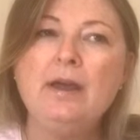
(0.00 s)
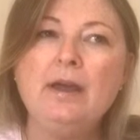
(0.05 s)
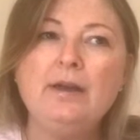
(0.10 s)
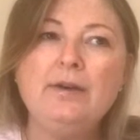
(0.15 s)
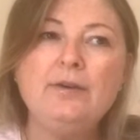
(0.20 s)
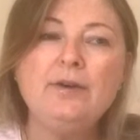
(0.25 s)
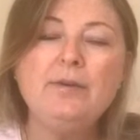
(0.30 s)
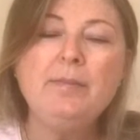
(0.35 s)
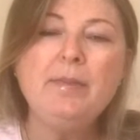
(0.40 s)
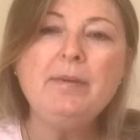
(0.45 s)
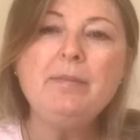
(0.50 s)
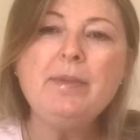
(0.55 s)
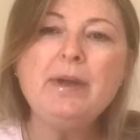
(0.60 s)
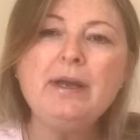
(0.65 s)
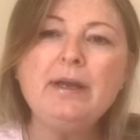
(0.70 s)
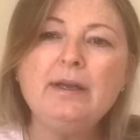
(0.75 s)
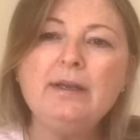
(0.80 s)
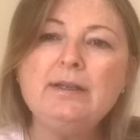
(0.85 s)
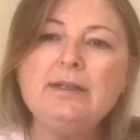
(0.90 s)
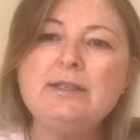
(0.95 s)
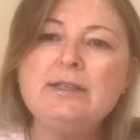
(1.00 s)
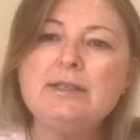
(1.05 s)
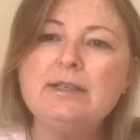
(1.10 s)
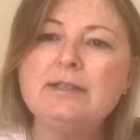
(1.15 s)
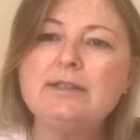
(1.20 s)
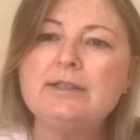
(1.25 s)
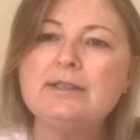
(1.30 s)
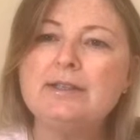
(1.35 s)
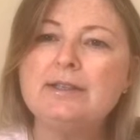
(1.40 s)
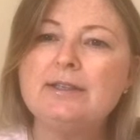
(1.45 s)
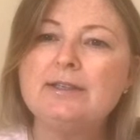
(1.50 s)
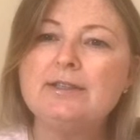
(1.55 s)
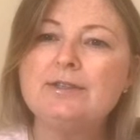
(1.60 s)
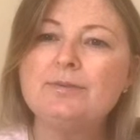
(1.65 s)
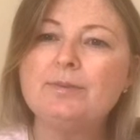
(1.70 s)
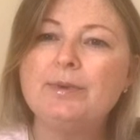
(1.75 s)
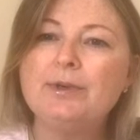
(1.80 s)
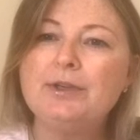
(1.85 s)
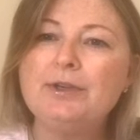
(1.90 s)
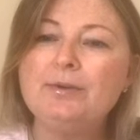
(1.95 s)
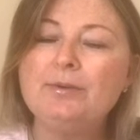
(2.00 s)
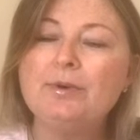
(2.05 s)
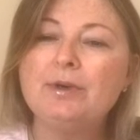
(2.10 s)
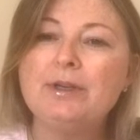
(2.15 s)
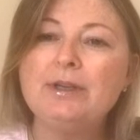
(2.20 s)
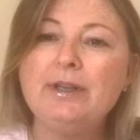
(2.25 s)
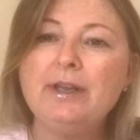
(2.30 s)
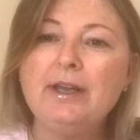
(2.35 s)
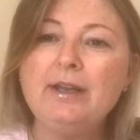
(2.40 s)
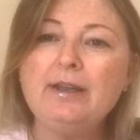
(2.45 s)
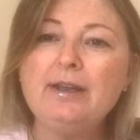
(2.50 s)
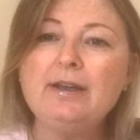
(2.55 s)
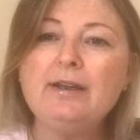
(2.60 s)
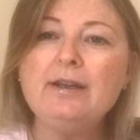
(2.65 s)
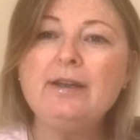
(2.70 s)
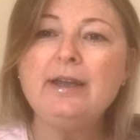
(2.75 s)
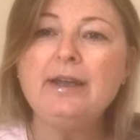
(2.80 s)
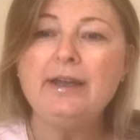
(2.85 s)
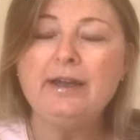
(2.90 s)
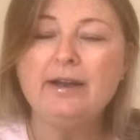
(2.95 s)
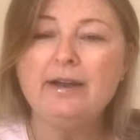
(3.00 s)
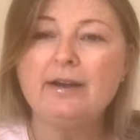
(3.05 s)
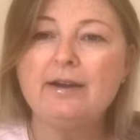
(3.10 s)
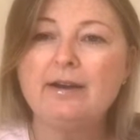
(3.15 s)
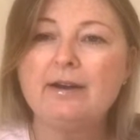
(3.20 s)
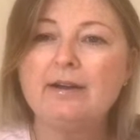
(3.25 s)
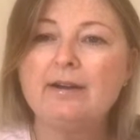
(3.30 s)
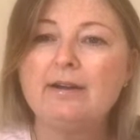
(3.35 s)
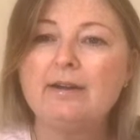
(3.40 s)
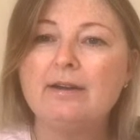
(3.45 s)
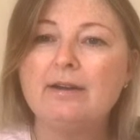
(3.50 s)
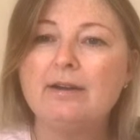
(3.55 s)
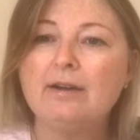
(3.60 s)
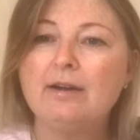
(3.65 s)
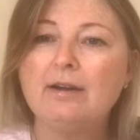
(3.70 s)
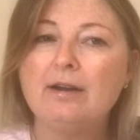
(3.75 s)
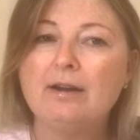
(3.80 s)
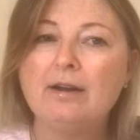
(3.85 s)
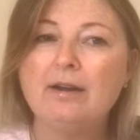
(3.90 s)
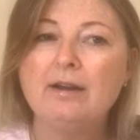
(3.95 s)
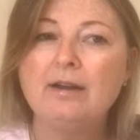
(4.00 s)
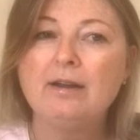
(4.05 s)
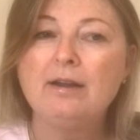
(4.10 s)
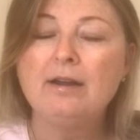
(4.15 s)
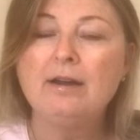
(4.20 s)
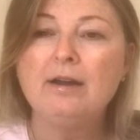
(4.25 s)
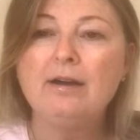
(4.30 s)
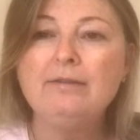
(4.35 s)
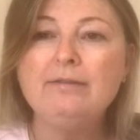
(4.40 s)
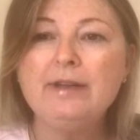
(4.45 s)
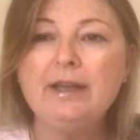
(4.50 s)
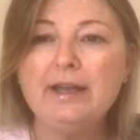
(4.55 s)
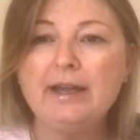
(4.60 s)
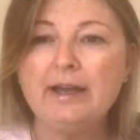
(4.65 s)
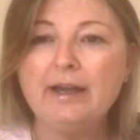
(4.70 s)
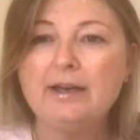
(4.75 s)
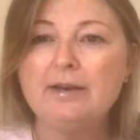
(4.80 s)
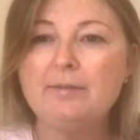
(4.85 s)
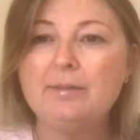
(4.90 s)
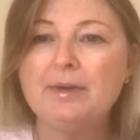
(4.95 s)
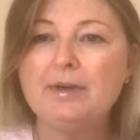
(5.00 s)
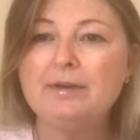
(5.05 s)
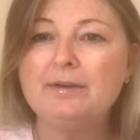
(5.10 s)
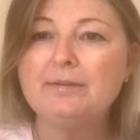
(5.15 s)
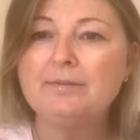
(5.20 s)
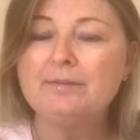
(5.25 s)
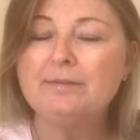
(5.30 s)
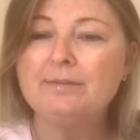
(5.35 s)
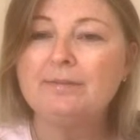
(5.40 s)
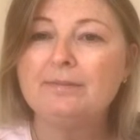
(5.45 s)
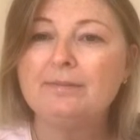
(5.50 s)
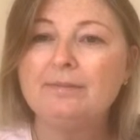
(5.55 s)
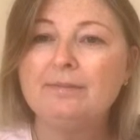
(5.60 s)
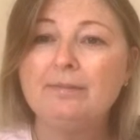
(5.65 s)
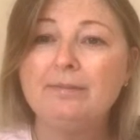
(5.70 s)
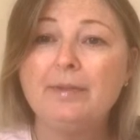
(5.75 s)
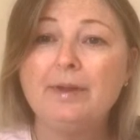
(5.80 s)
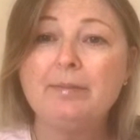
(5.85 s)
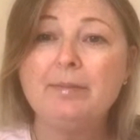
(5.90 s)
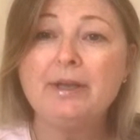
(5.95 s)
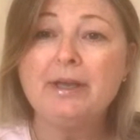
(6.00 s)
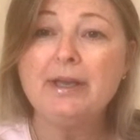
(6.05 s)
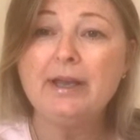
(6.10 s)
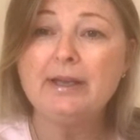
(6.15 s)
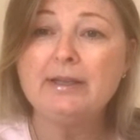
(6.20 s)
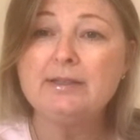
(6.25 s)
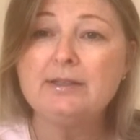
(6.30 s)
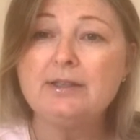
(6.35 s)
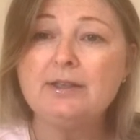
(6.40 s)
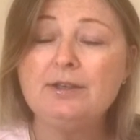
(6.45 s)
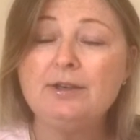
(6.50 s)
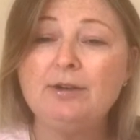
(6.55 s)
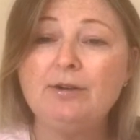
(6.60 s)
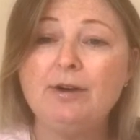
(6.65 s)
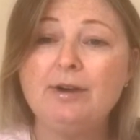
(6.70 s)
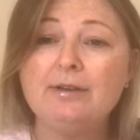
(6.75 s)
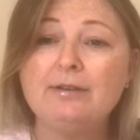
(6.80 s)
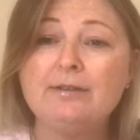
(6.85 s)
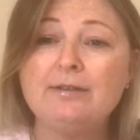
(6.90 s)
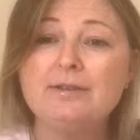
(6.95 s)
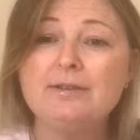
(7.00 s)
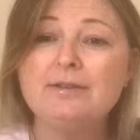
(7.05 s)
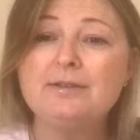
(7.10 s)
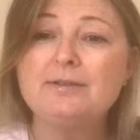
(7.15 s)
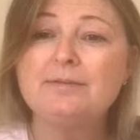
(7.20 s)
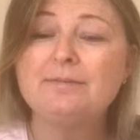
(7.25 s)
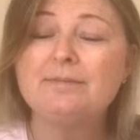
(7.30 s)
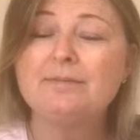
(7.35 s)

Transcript: And remember instances when you were taking care of the animal, maybe cats and dogs,